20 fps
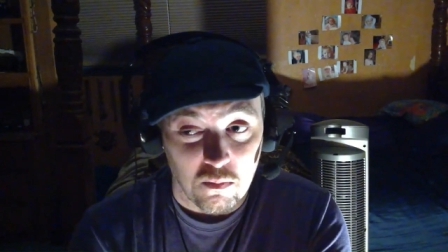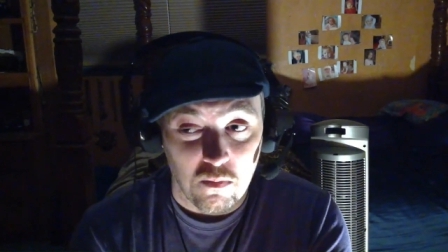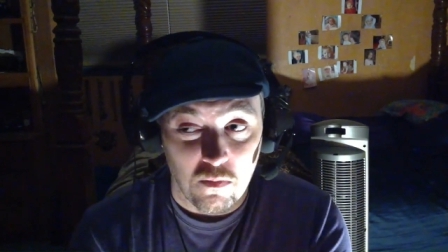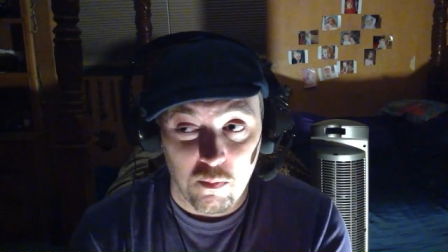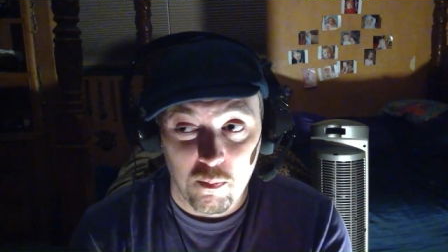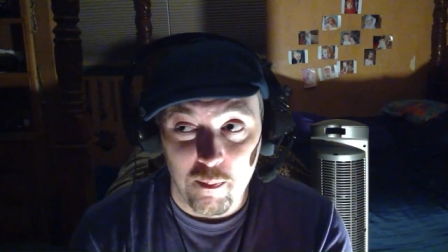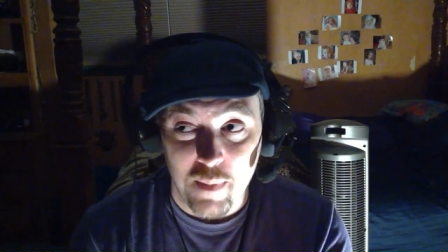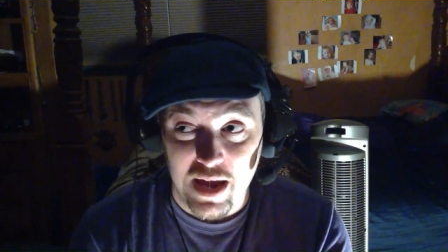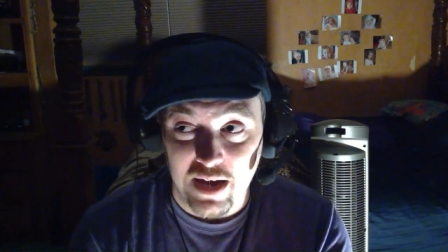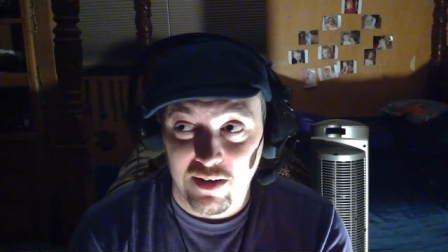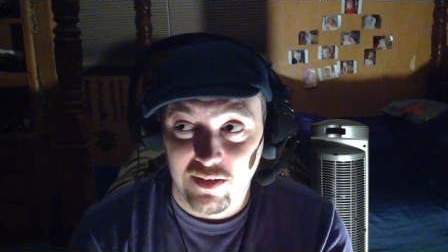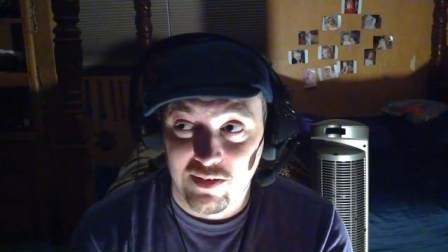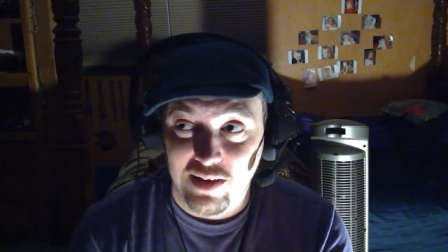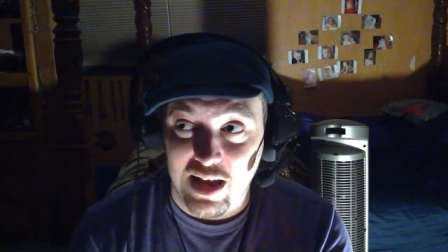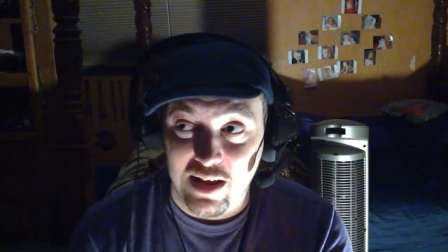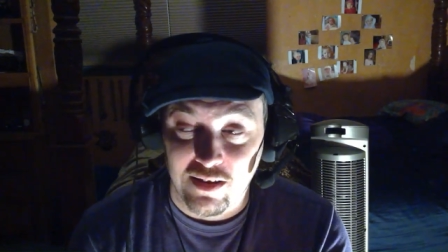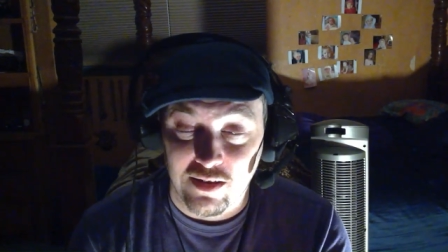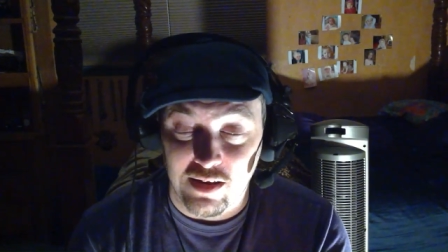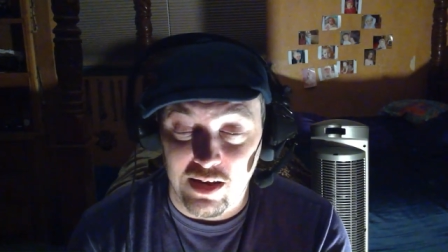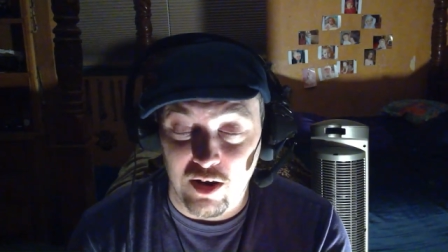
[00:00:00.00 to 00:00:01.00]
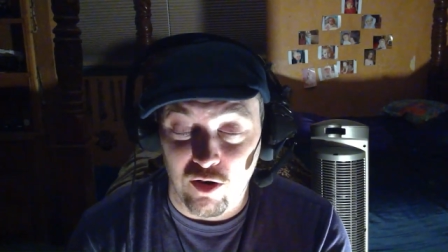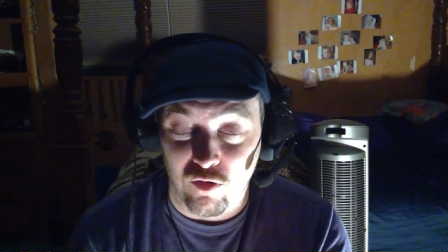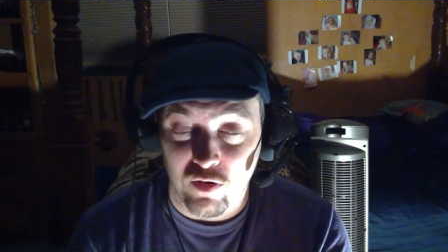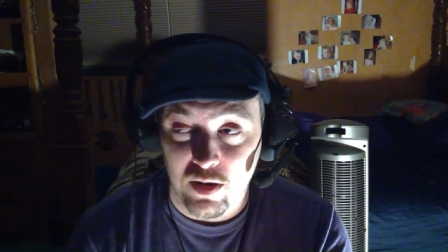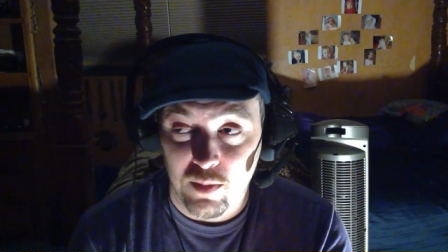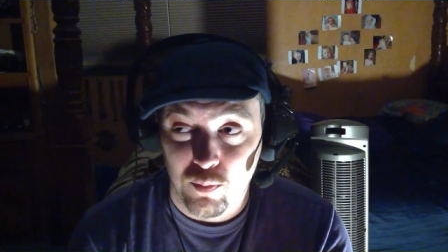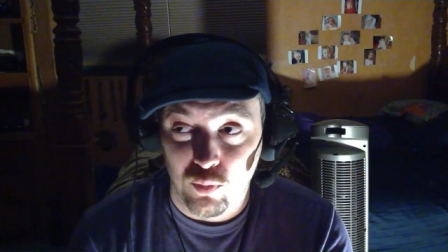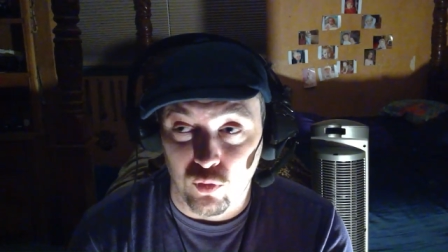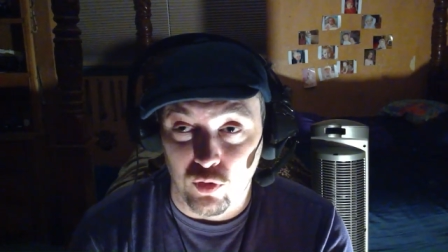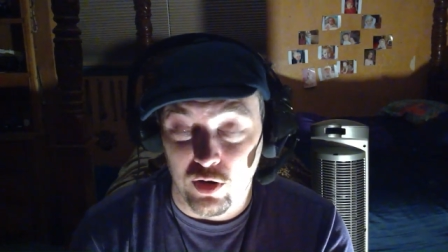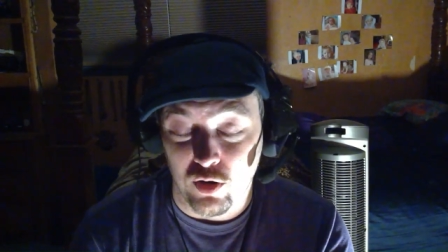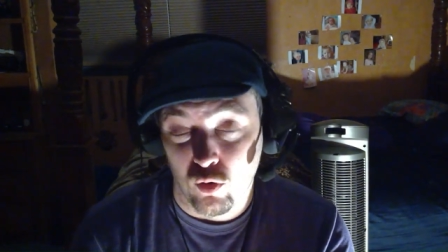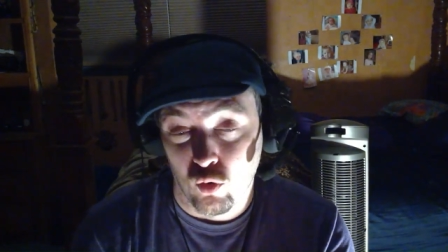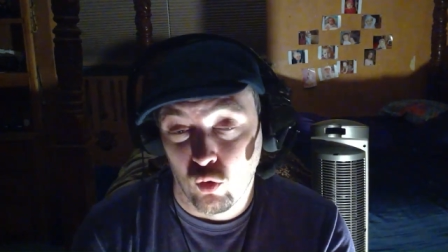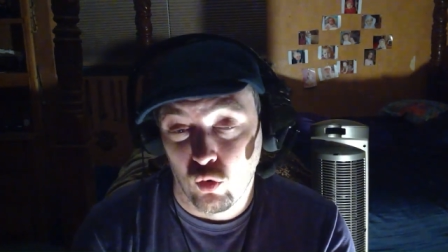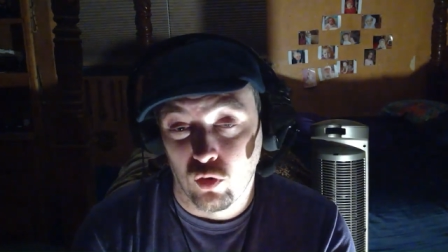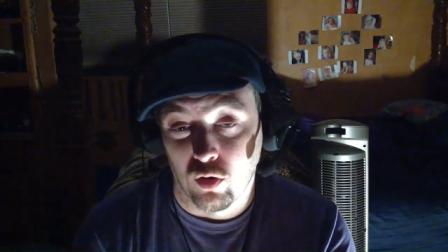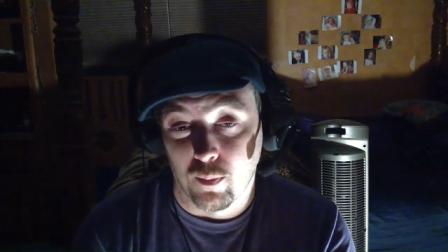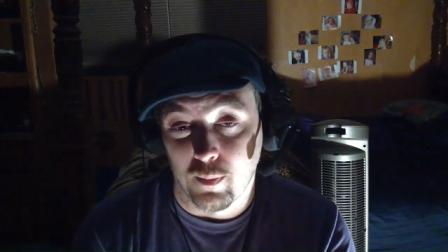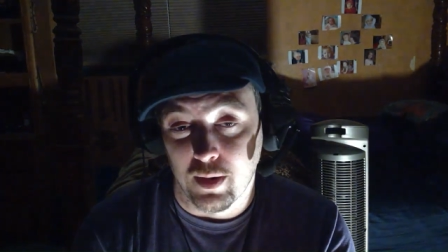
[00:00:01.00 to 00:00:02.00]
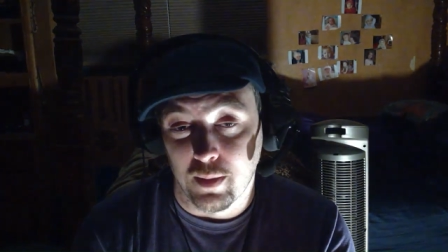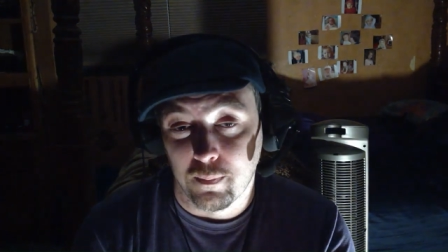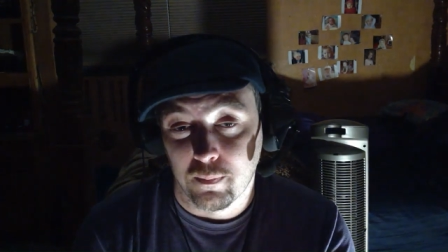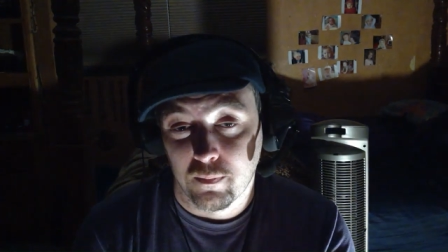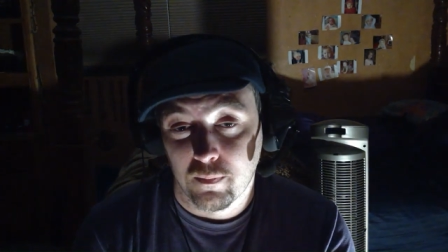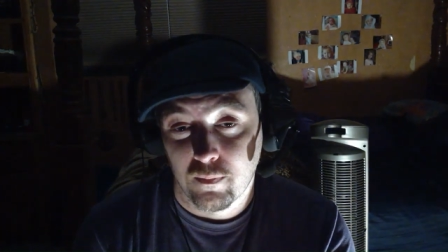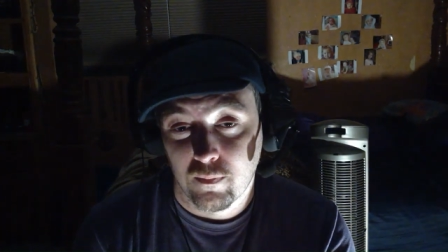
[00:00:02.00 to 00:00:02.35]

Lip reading: makes that theory pretty cool to me.